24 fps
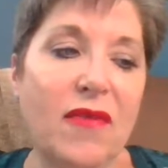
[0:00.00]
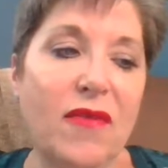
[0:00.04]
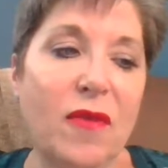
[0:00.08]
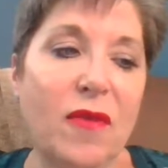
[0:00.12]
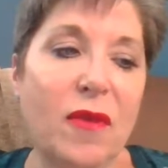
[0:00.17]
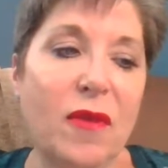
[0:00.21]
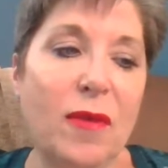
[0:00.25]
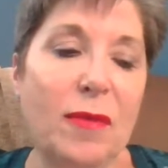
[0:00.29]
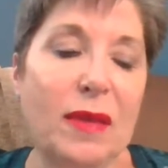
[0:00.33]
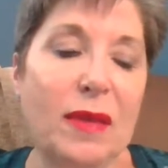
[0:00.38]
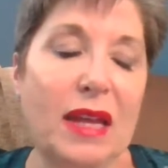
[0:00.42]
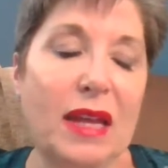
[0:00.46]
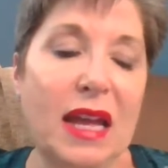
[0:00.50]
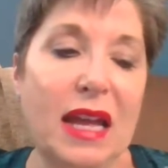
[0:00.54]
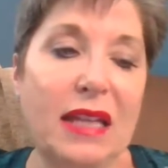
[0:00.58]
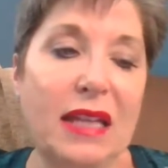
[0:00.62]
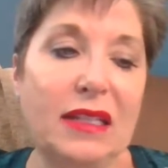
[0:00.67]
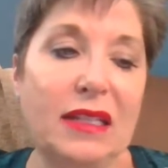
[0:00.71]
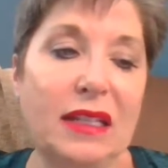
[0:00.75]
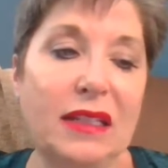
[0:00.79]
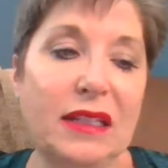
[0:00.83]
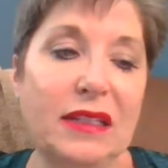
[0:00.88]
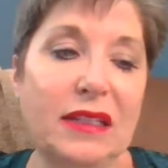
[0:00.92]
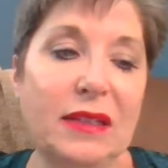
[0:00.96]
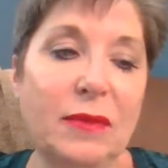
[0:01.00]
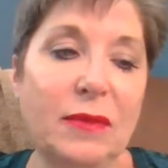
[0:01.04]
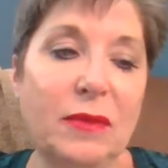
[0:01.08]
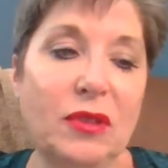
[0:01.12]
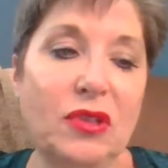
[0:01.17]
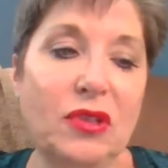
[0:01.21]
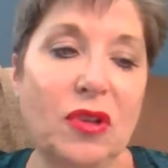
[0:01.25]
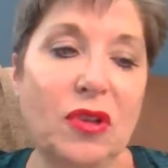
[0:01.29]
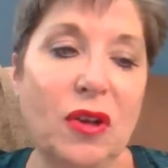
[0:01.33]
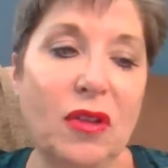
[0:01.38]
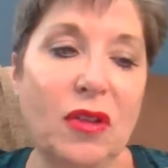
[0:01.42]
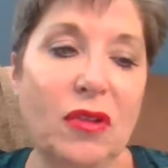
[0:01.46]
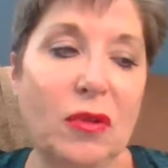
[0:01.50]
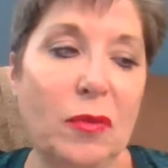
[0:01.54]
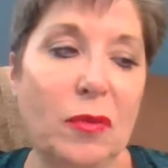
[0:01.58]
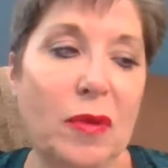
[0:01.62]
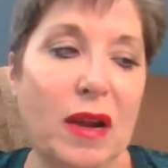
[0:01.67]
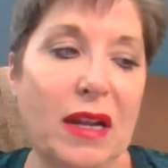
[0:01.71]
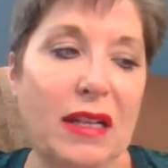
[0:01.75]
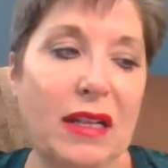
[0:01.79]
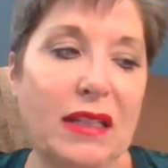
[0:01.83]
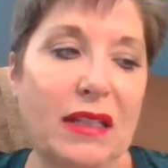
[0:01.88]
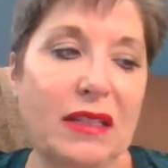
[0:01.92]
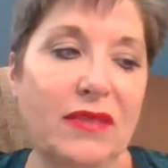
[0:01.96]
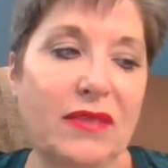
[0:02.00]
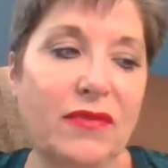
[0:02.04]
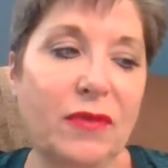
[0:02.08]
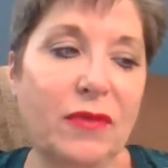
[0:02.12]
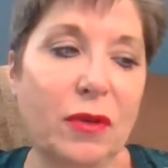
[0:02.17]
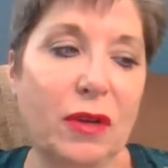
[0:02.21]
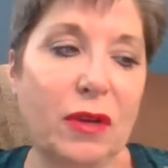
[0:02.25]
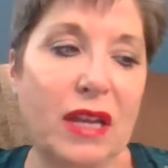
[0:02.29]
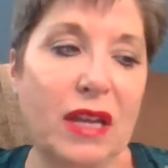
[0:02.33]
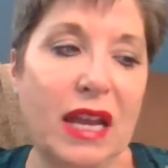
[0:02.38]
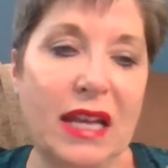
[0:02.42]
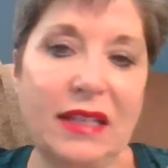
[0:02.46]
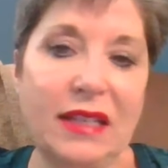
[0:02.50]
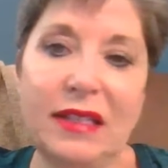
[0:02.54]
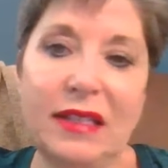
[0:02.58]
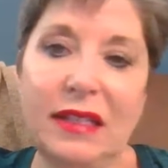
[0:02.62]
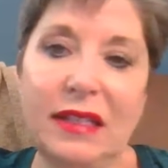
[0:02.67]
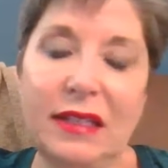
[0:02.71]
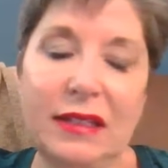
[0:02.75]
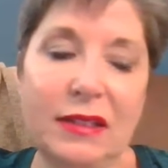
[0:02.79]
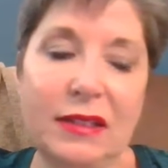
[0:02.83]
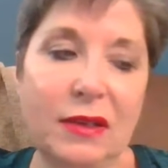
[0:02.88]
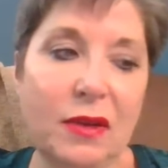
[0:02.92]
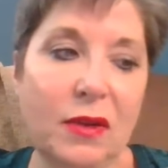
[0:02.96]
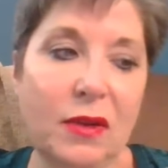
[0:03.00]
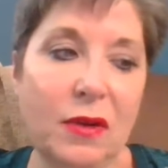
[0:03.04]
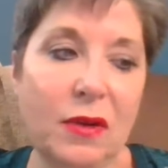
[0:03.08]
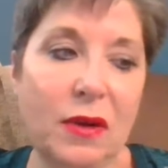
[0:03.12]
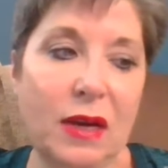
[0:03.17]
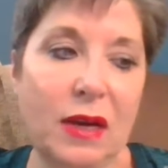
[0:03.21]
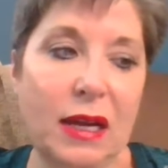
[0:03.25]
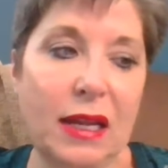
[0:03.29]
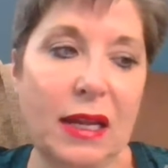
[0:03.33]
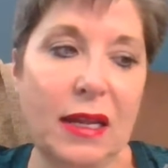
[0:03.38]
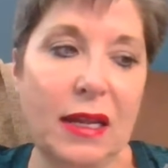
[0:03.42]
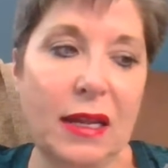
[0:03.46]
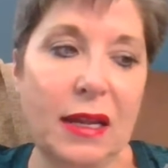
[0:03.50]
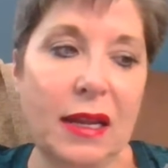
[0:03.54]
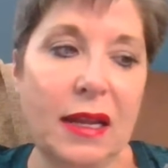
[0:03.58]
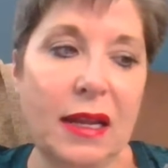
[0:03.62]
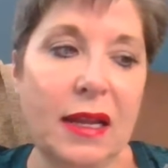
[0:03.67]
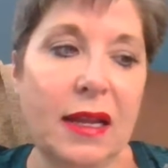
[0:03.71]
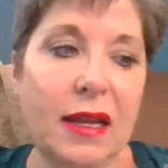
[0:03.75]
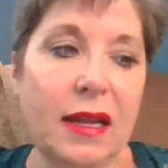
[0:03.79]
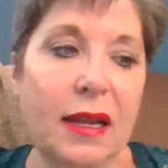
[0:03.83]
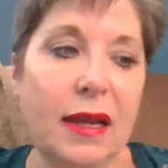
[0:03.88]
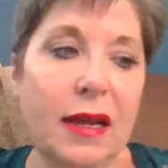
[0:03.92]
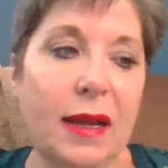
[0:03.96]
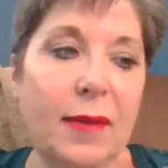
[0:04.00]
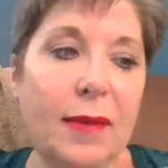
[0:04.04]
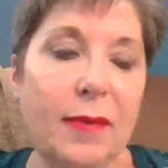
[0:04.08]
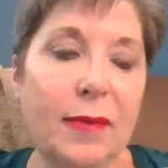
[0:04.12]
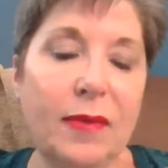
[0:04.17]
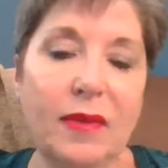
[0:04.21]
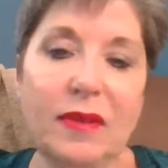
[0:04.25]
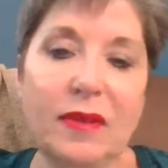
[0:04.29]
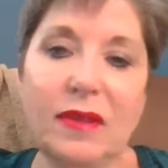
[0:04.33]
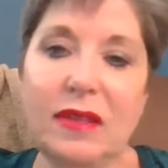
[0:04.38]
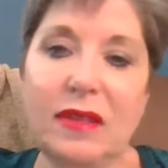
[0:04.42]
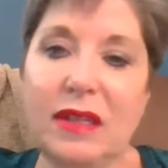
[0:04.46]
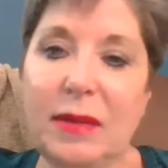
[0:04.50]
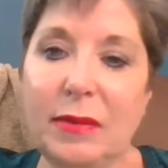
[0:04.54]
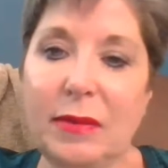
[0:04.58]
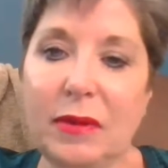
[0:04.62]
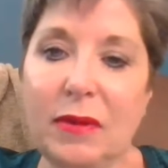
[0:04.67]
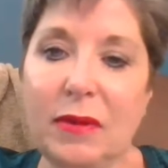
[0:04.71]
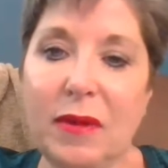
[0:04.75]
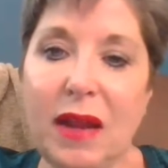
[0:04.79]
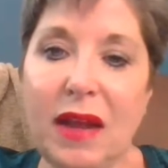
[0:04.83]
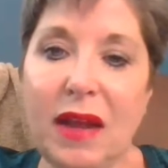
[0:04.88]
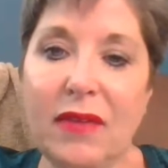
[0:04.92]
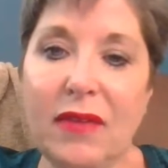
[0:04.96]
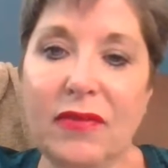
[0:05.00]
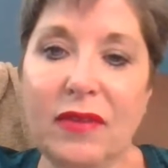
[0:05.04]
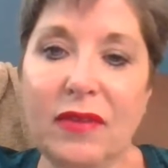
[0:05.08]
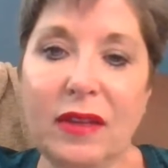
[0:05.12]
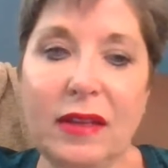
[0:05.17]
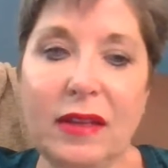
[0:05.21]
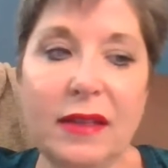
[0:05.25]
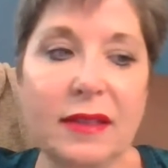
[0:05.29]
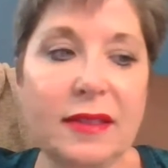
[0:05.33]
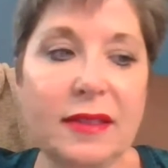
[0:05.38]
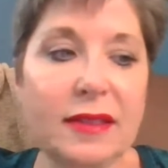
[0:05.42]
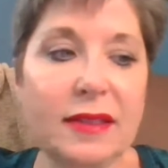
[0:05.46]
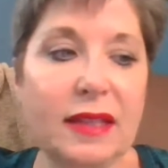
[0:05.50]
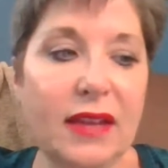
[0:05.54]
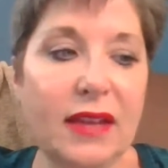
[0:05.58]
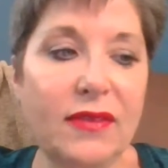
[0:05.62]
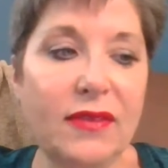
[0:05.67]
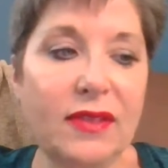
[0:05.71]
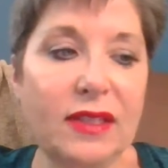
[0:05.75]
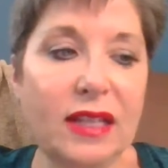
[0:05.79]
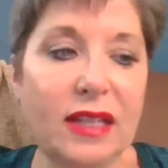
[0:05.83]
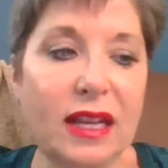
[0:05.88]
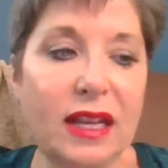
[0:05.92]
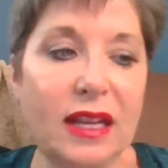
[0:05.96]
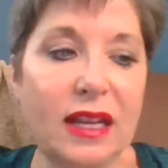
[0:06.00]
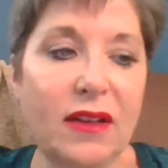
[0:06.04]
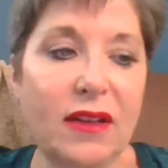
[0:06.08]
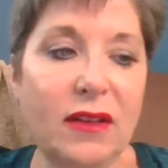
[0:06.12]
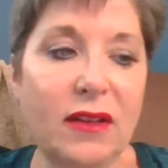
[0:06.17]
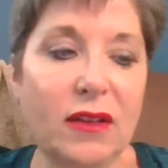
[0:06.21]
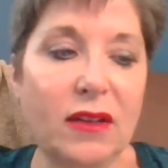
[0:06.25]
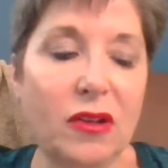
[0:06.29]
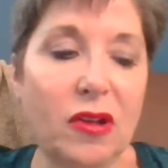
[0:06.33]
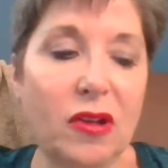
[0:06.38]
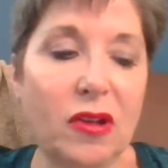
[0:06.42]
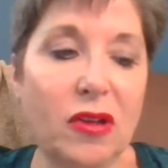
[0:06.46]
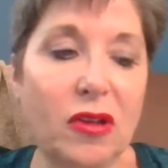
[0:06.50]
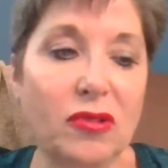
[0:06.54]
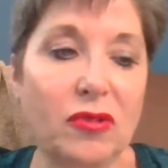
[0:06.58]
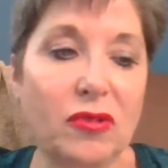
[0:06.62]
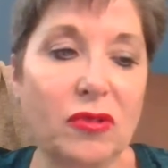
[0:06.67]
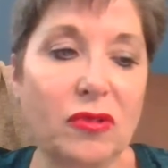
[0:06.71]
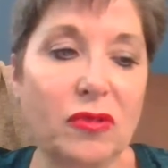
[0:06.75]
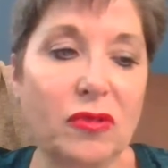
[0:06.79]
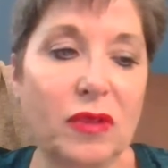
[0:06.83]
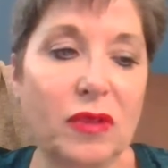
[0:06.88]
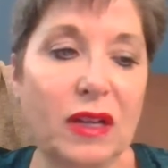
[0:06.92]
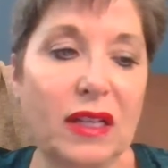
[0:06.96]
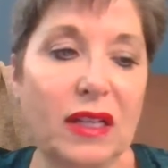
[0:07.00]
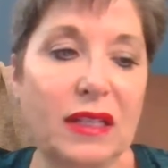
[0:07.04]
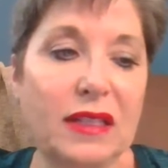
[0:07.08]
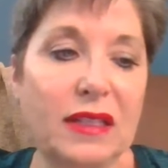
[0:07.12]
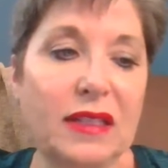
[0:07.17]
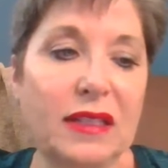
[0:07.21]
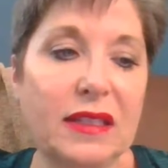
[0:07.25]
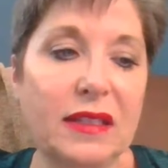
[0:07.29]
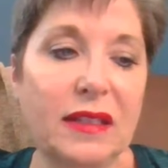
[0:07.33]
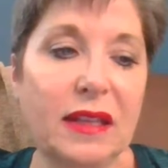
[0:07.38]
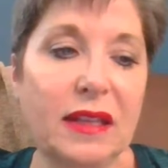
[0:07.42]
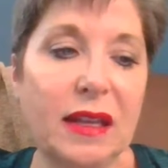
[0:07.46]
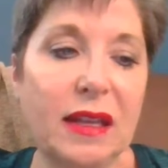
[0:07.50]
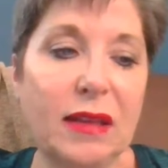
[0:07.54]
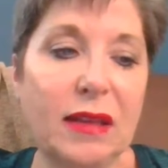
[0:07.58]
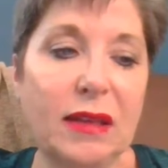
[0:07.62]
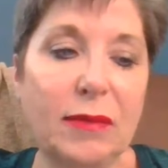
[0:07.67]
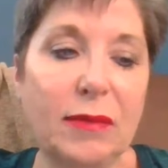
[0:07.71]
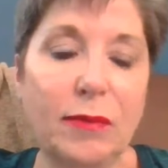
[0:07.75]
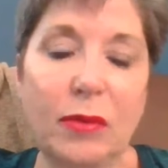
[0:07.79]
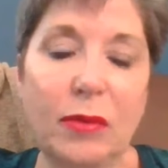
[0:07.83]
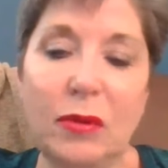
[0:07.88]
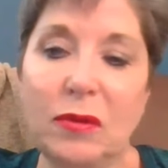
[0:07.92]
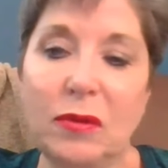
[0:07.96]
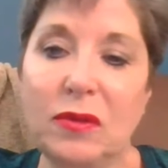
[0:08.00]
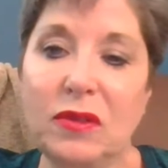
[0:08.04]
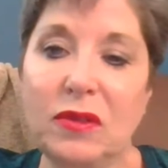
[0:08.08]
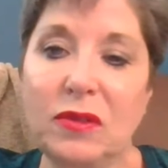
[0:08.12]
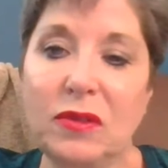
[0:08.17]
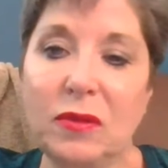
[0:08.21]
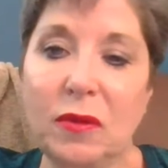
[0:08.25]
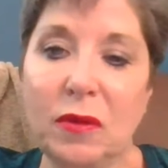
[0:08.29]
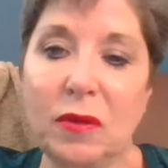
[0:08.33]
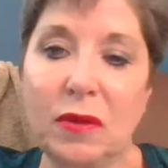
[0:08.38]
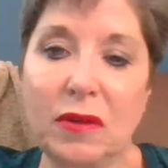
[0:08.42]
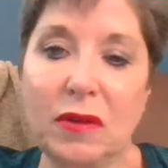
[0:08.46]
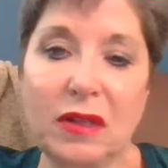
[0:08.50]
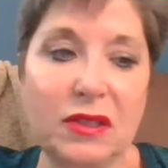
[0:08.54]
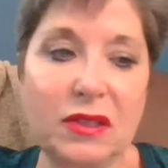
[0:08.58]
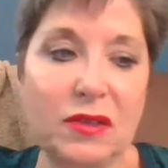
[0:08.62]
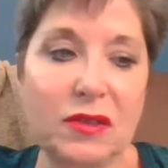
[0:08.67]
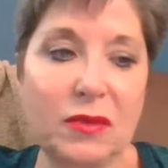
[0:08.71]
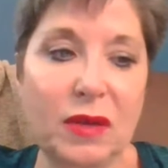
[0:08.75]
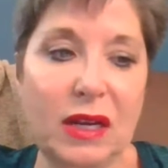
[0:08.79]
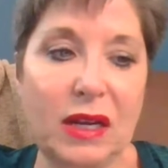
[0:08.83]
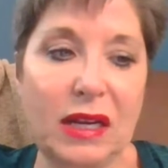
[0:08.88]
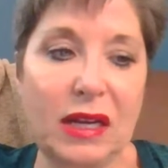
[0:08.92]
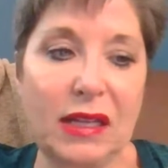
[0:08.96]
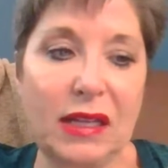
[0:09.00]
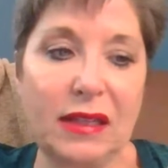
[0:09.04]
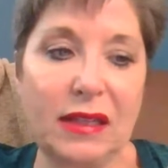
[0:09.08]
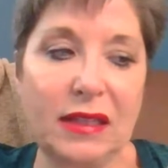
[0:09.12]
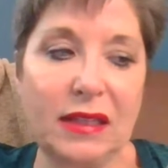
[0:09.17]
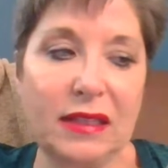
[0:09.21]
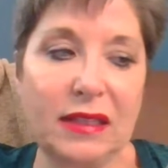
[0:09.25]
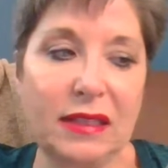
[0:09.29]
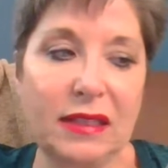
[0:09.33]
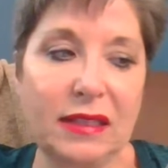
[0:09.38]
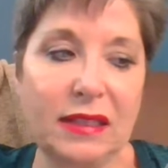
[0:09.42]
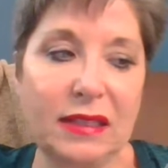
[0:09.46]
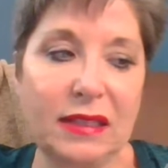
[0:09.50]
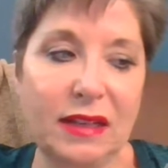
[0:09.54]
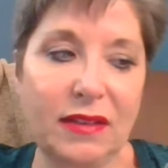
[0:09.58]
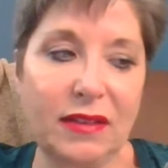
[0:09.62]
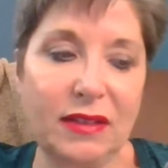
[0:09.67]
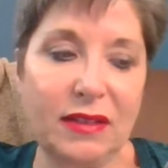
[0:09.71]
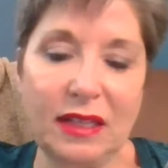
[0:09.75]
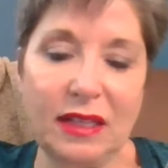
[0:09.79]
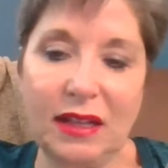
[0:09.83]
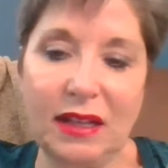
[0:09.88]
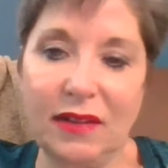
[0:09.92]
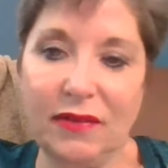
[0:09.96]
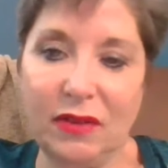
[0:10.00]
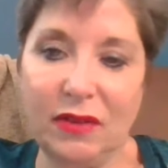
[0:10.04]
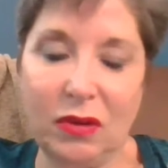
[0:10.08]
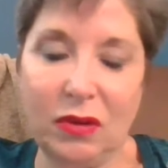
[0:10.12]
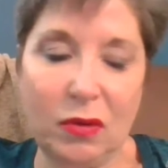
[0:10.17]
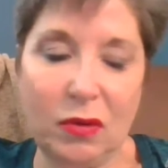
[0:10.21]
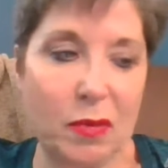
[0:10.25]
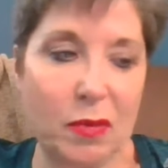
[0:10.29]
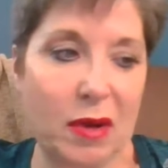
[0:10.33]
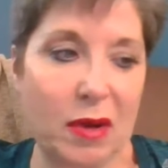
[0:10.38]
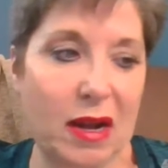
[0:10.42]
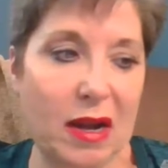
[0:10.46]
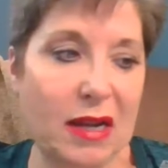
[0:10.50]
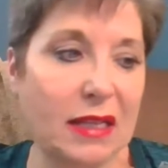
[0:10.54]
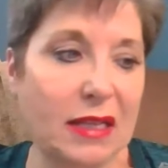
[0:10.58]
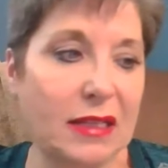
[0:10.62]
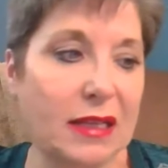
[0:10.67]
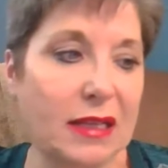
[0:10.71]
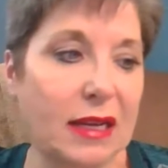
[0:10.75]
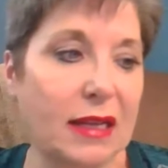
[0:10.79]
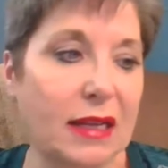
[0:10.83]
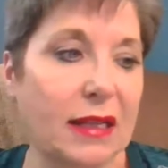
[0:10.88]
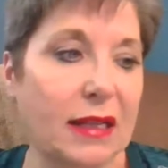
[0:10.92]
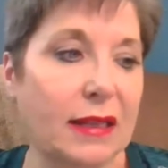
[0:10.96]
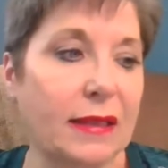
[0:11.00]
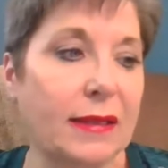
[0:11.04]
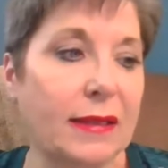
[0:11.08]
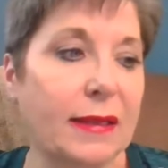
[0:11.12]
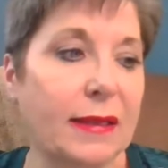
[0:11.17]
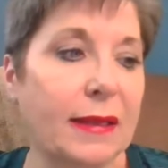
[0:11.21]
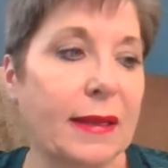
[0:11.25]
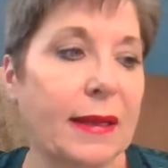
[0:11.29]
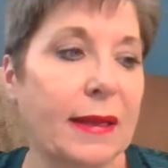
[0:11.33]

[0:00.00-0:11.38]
form the context in which all new products forecasting is occurring. Demographics, lifestyle, and cultural trends can boost or constrain the success of a new product on it.